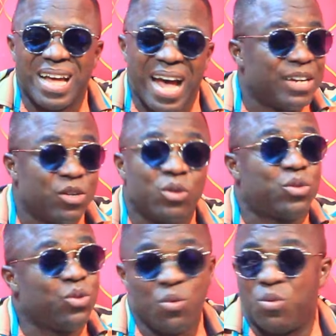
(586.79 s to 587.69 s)
I
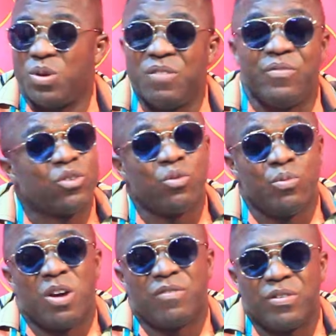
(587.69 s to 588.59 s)
don't know if it could
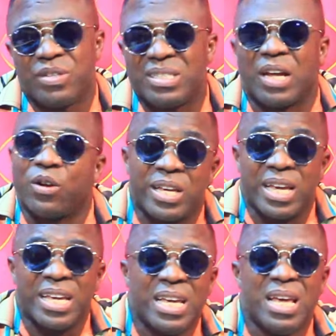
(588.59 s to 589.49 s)
be one of the reasons that,
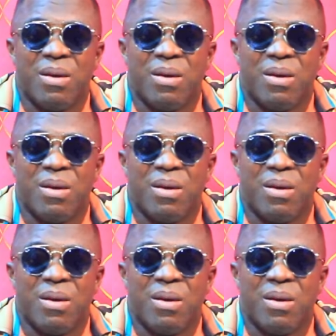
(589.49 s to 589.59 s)
okay,